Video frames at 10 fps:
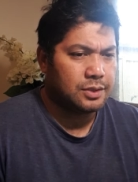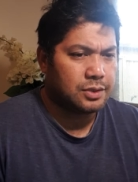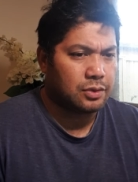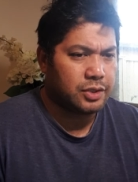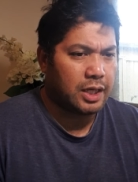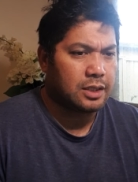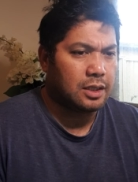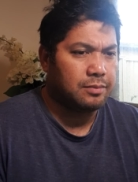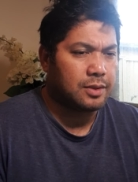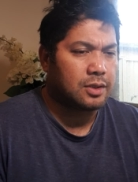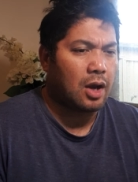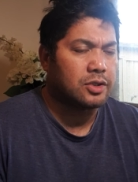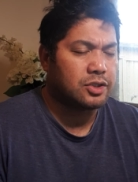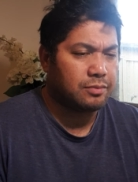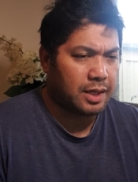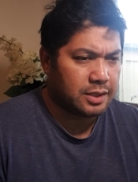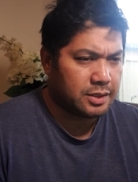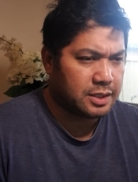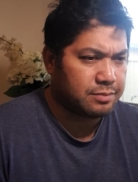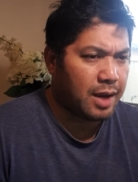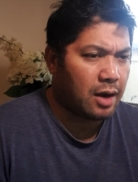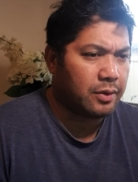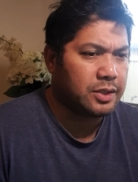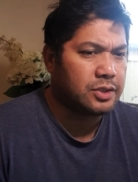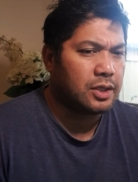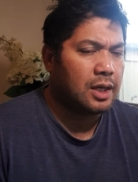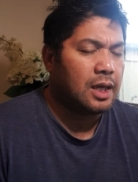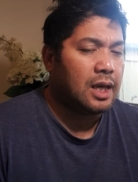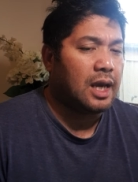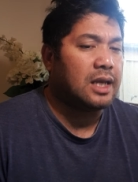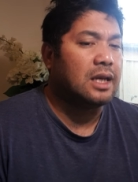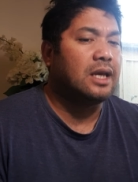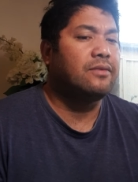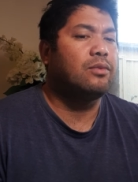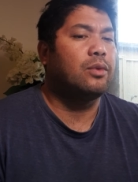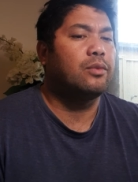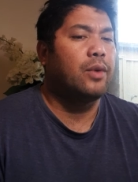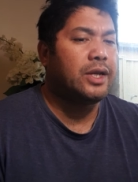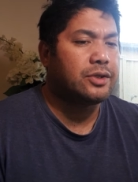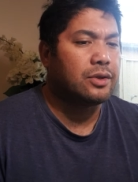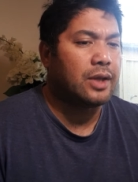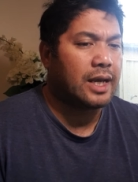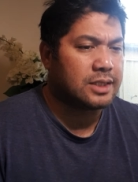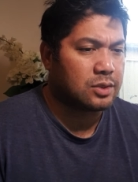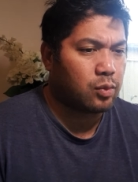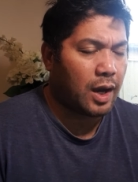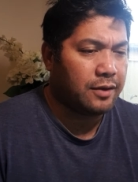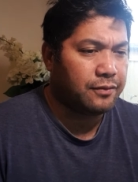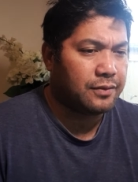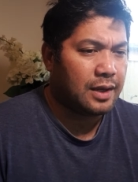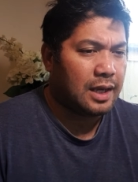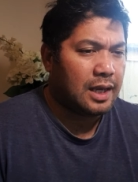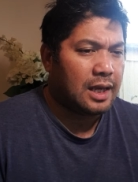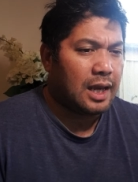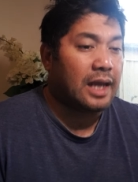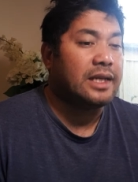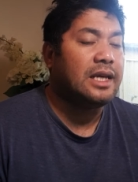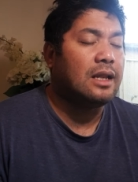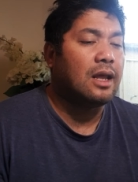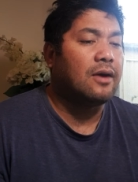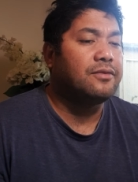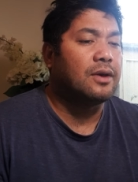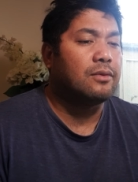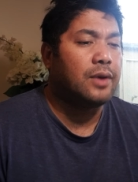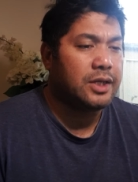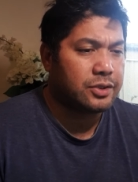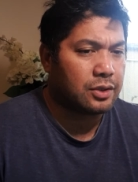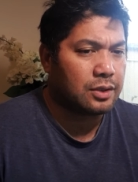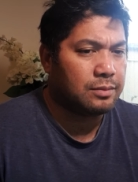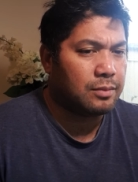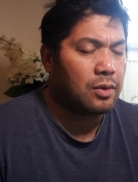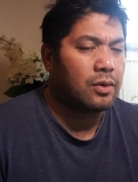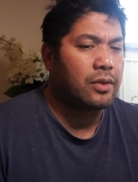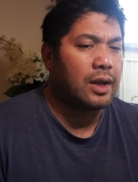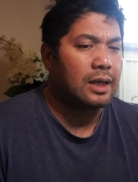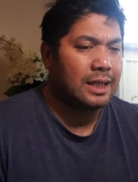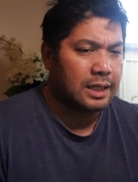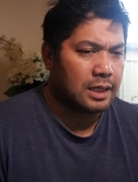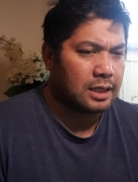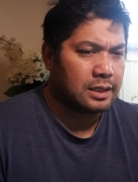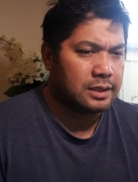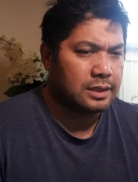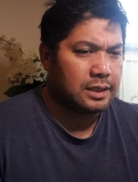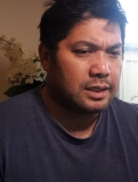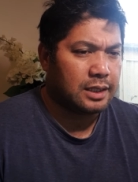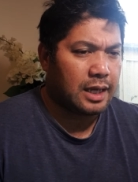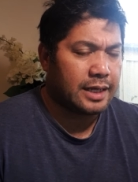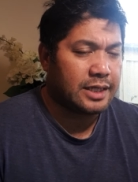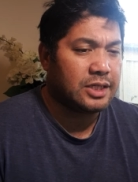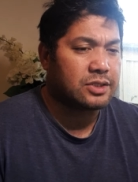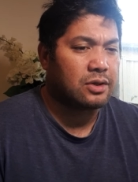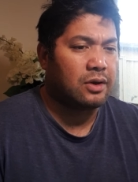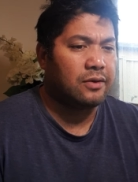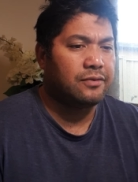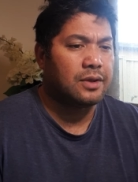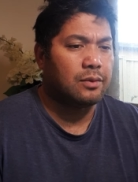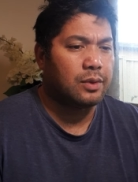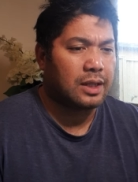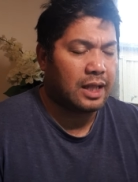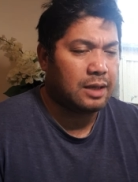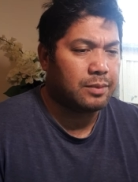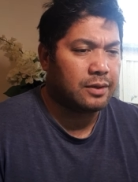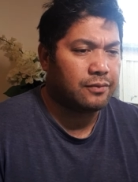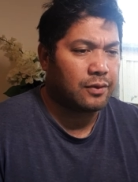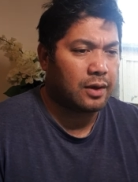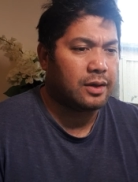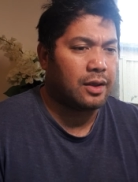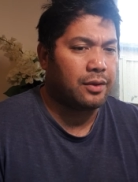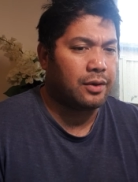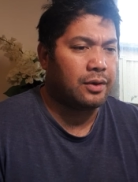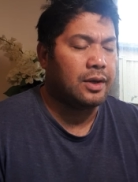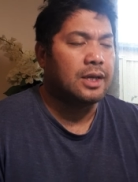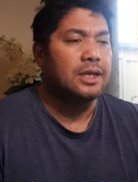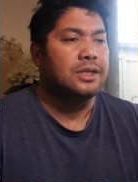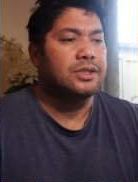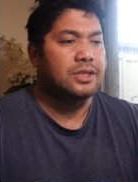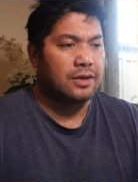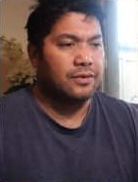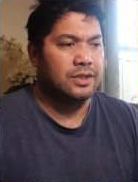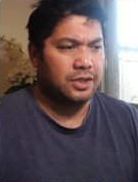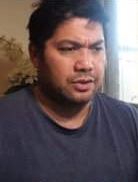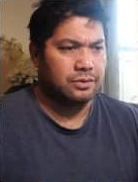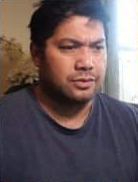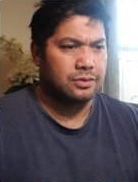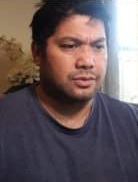So Jacob consummated his marriage and lived with Rachel as his wife, and he loved Rachel more than Leah, and he served with Laban for another seven years.